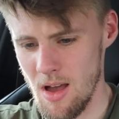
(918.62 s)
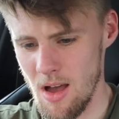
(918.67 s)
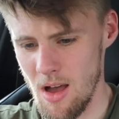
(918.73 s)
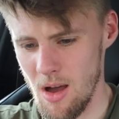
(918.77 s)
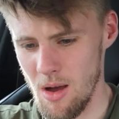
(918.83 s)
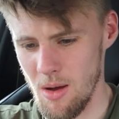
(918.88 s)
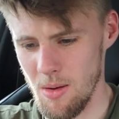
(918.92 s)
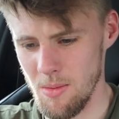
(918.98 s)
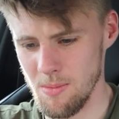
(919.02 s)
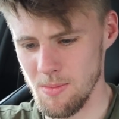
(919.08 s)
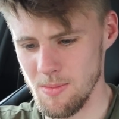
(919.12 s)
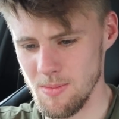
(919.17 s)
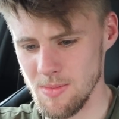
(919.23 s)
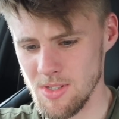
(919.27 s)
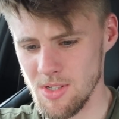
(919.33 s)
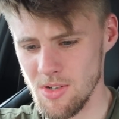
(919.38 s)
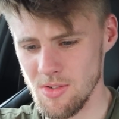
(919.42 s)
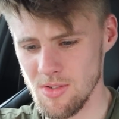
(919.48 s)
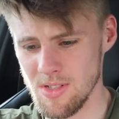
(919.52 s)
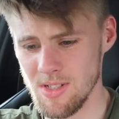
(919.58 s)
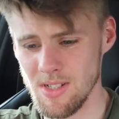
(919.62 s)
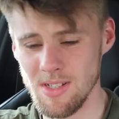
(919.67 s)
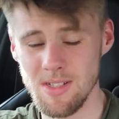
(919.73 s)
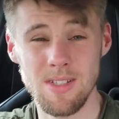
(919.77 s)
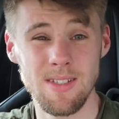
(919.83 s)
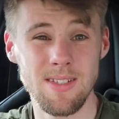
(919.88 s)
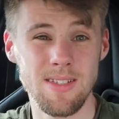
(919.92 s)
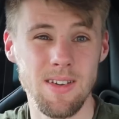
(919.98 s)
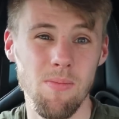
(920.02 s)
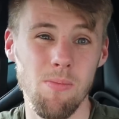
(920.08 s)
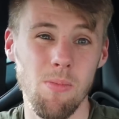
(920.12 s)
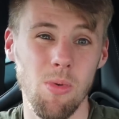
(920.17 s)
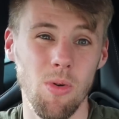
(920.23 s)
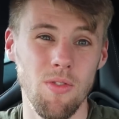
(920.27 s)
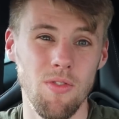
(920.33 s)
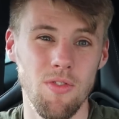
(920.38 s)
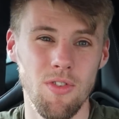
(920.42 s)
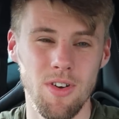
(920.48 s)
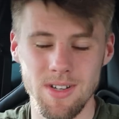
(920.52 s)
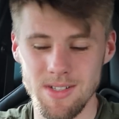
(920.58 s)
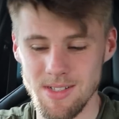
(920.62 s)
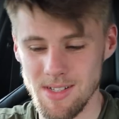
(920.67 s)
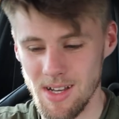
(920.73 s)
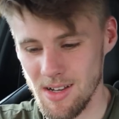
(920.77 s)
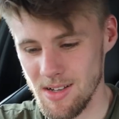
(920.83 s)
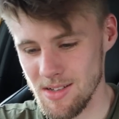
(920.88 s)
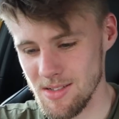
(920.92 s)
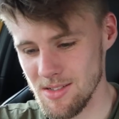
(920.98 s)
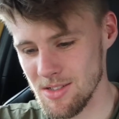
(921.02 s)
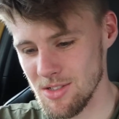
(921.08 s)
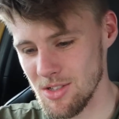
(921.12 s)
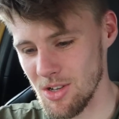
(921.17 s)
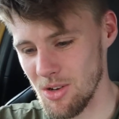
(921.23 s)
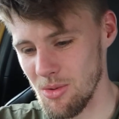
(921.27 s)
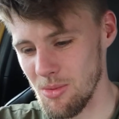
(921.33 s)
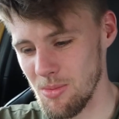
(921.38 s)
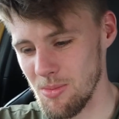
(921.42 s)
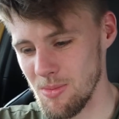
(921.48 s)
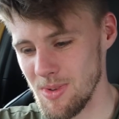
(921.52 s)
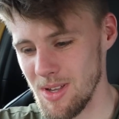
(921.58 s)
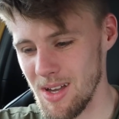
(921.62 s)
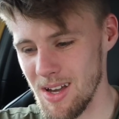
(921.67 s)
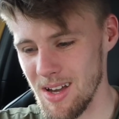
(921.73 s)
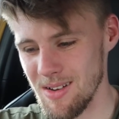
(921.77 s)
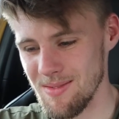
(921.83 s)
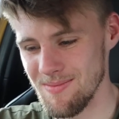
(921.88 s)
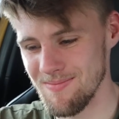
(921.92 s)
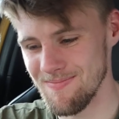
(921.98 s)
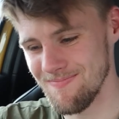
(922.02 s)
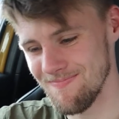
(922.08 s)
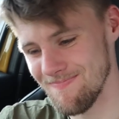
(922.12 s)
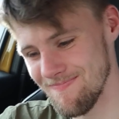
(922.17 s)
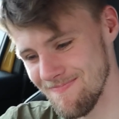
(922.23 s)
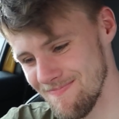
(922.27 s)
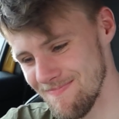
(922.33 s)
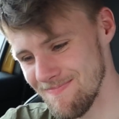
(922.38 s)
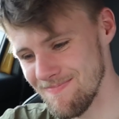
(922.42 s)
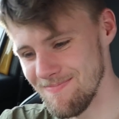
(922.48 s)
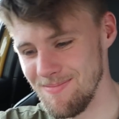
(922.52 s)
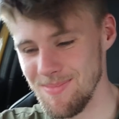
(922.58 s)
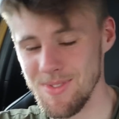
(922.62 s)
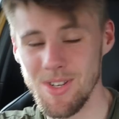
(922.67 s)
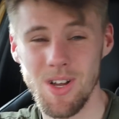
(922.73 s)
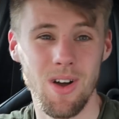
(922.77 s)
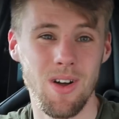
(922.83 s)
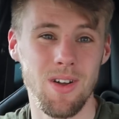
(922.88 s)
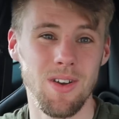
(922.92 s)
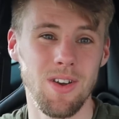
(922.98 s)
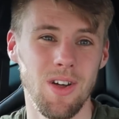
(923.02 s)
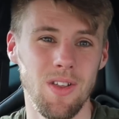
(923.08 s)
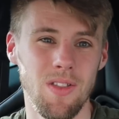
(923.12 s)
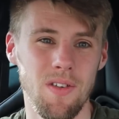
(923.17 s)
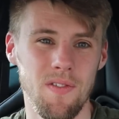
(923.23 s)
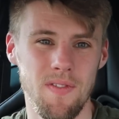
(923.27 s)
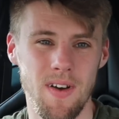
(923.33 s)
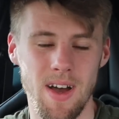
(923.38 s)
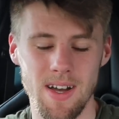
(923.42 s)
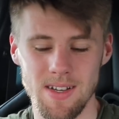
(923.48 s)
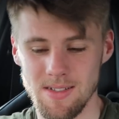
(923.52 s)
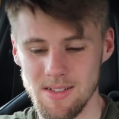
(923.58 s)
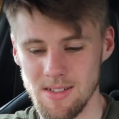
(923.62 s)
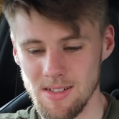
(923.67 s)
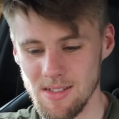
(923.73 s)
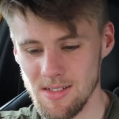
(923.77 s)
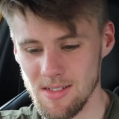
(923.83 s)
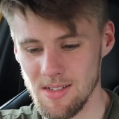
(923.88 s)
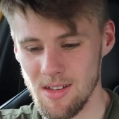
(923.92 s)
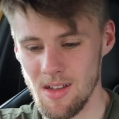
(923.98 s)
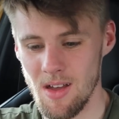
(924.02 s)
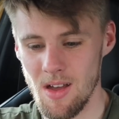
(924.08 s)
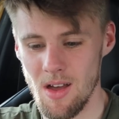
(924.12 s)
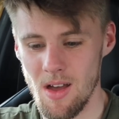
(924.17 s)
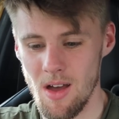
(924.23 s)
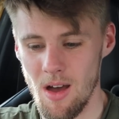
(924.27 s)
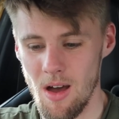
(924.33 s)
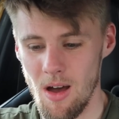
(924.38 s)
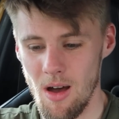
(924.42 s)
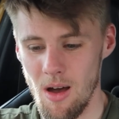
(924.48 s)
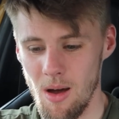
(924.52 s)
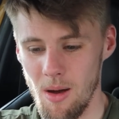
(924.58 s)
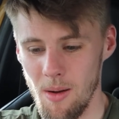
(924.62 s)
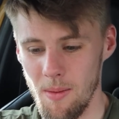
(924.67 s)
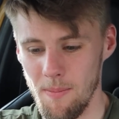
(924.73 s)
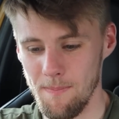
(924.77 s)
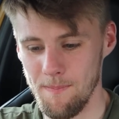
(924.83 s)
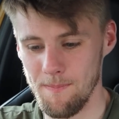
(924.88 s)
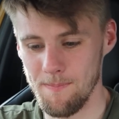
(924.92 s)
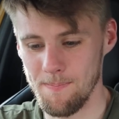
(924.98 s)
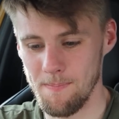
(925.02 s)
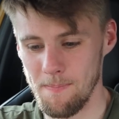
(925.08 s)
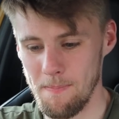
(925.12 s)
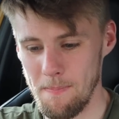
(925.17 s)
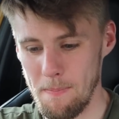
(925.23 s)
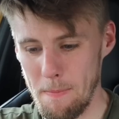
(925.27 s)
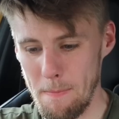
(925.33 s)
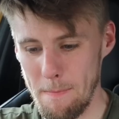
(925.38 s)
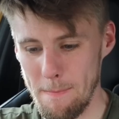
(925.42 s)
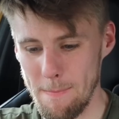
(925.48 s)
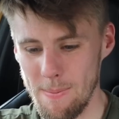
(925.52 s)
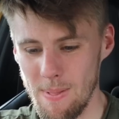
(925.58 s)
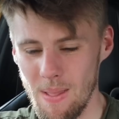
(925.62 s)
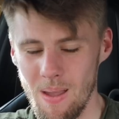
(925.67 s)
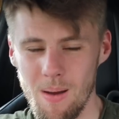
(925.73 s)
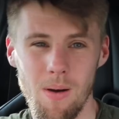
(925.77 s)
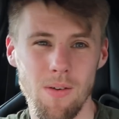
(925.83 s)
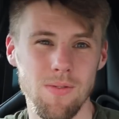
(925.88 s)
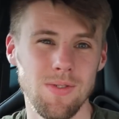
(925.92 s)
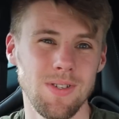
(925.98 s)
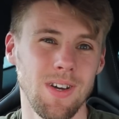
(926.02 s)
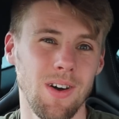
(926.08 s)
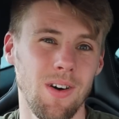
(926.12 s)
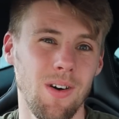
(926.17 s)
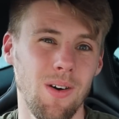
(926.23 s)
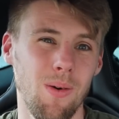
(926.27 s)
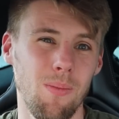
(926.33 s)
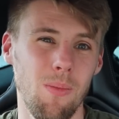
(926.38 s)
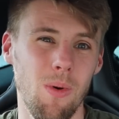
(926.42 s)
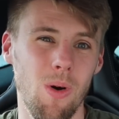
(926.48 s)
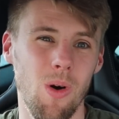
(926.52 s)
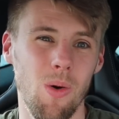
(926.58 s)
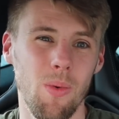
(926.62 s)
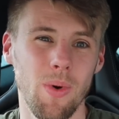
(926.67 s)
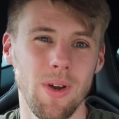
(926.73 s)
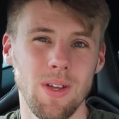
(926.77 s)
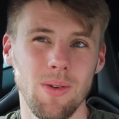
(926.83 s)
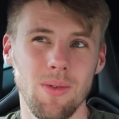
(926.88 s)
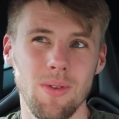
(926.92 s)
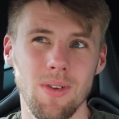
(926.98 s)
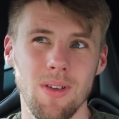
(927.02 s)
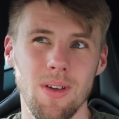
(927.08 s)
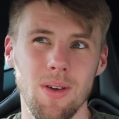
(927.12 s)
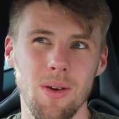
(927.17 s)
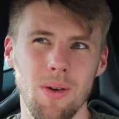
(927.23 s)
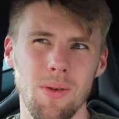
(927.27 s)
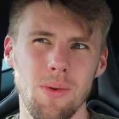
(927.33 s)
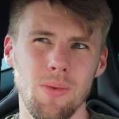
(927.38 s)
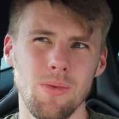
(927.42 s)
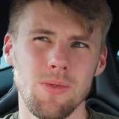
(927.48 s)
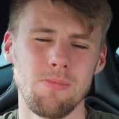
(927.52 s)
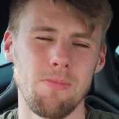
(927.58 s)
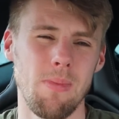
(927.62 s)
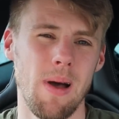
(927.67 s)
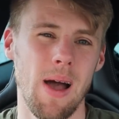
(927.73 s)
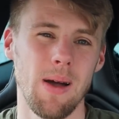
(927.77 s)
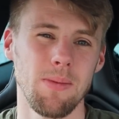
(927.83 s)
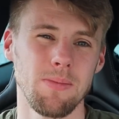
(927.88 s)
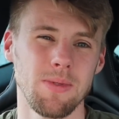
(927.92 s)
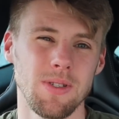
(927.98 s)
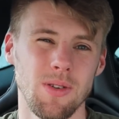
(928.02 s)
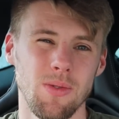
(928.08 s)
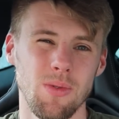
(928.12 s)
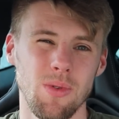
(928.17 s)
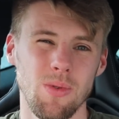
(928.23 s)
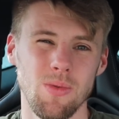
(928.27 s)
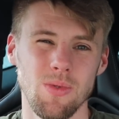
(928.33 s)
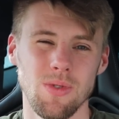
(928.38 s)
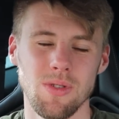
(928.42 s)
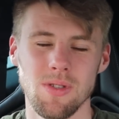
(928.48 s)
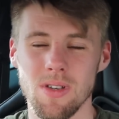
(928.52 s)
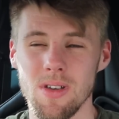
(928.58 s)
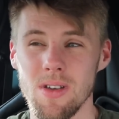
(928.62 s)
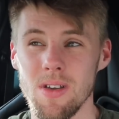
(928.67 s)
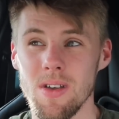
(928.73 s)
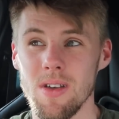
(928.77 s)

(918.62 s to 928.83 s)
0 to 60 7.3 seconds, so yeah, not the fastest. Obviously what I went in, it was mapped, so it was